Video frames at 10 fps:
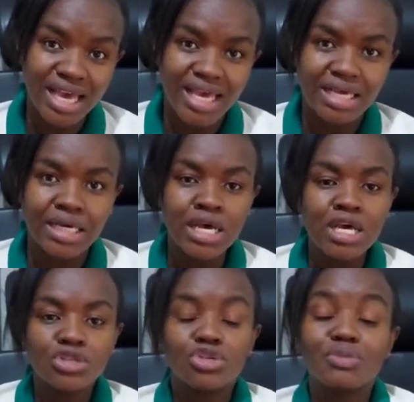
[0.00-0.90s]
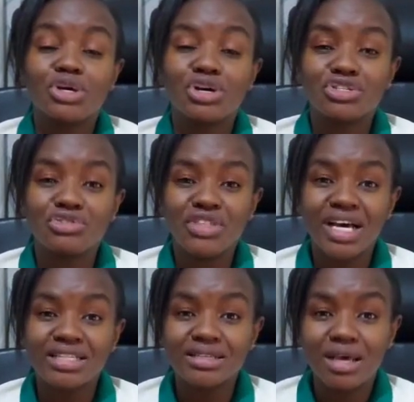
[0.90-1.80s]
egg. So because of
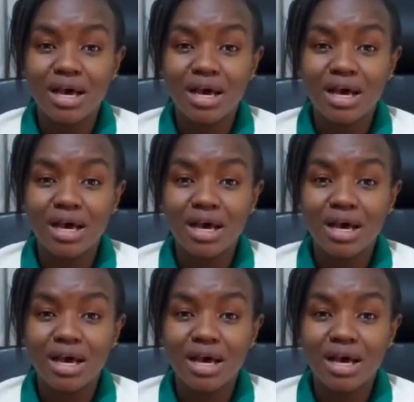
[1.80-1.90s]
that